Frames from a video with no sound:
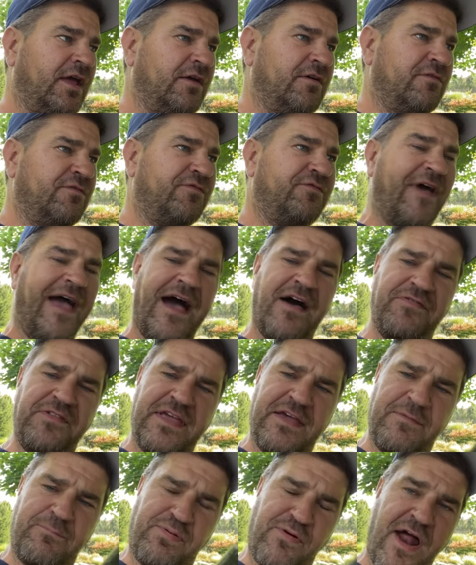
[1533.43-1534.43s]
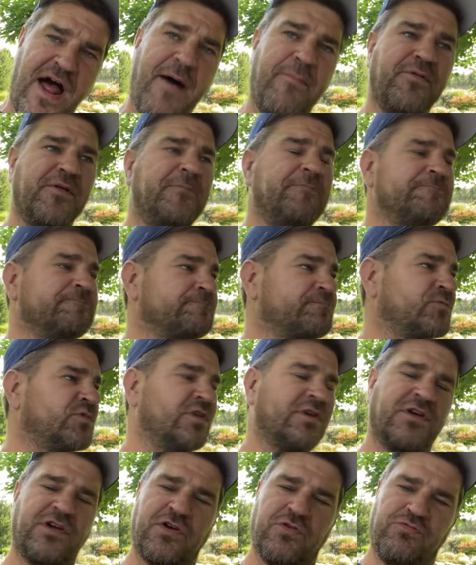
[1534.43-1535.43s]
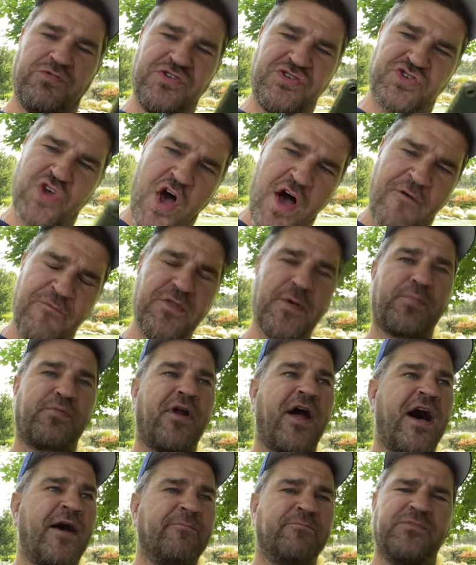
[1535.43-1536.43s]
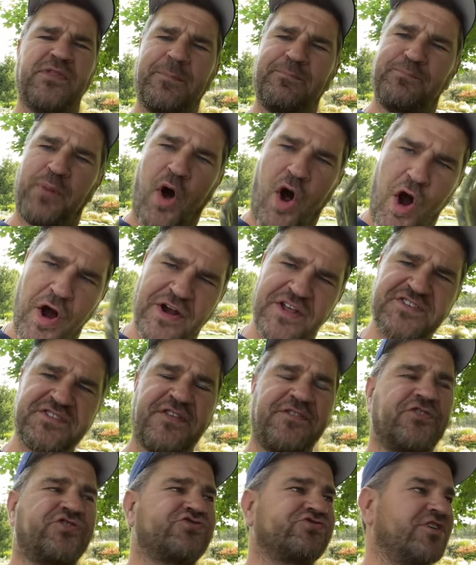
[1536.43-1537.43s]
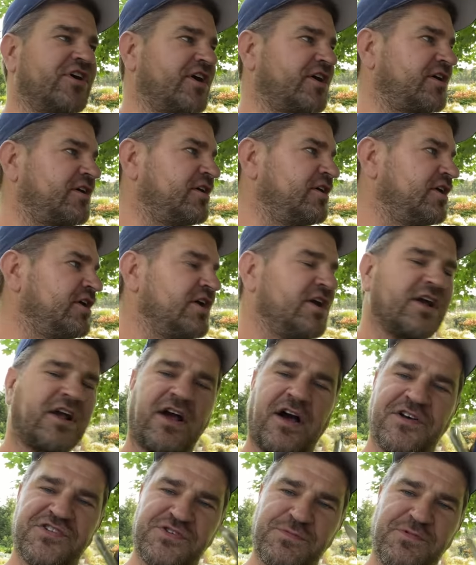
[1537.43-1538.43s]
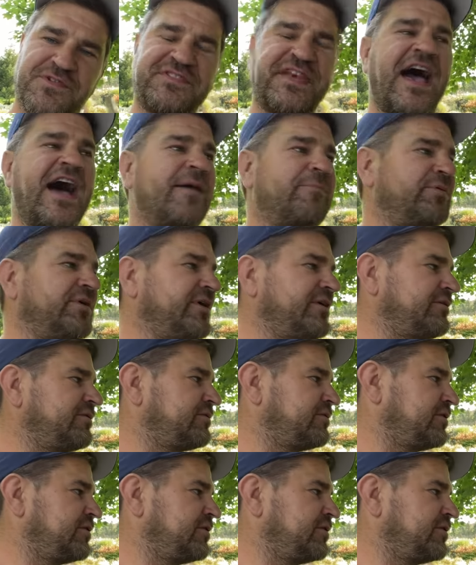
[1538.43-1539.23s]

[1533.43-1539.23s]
found the problem, resolved the problem, the part is on the truck, customer is happy,